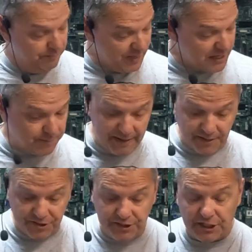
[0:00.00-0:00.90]
That's
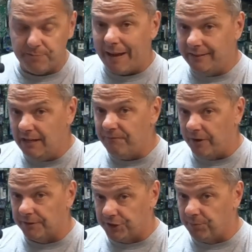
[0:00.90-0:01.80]
because this, by
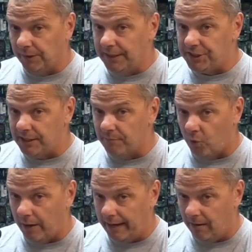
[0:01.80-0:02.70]
default, is releasing
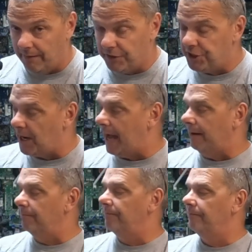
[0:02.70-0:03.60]
more air every
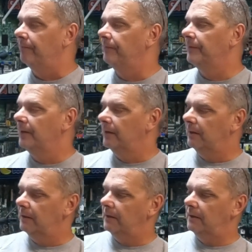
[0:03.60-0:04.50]
shot.
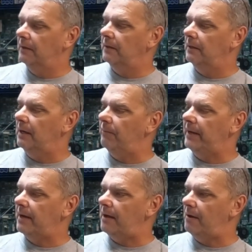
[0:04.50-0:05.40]
There we
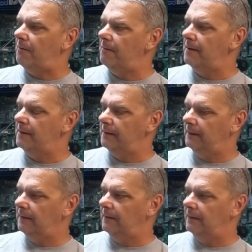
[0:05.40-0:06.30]
go.
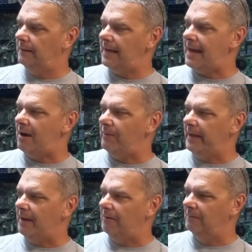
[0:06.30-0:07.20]
There we
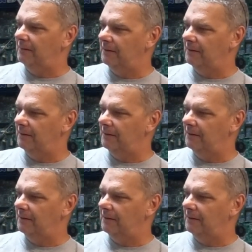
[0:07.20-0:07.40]
go.